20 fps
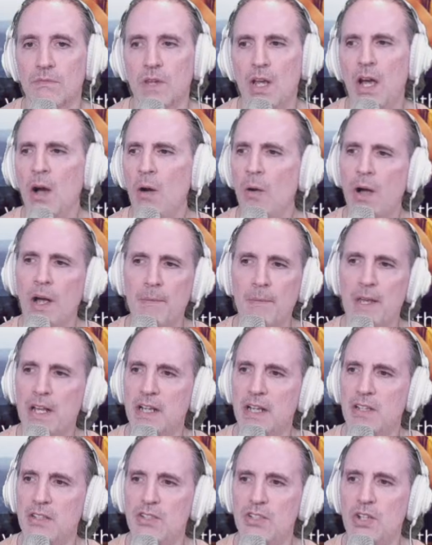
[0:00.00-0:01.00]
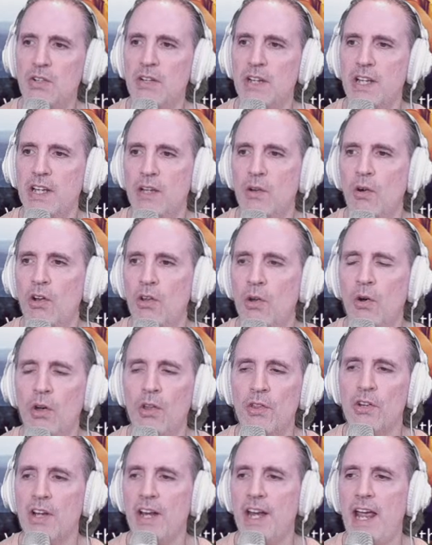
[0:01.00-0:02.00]
Oh, I mean, considering all
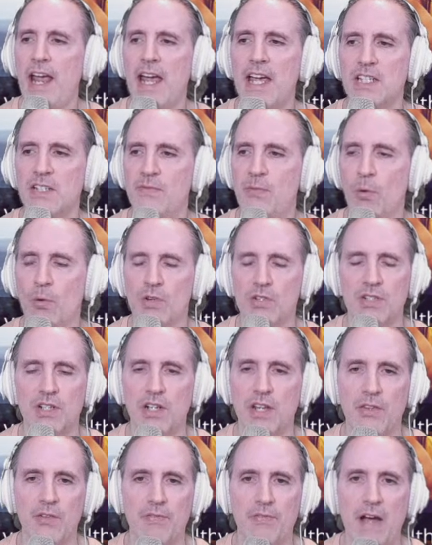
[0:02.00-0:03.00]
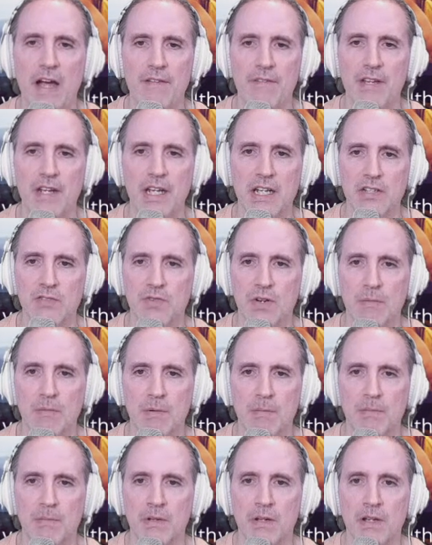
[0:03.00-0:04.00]
they're going to ask for is another 5 innings from
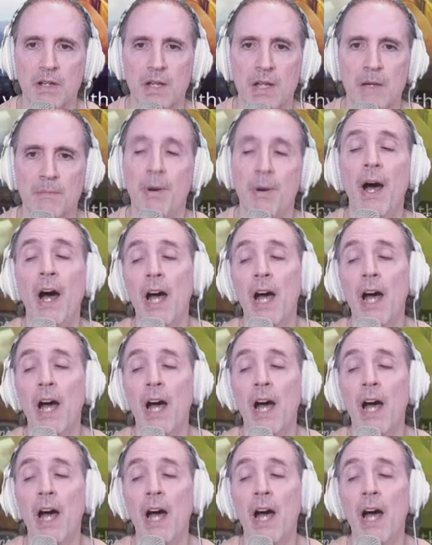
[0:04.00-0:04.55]
him, but.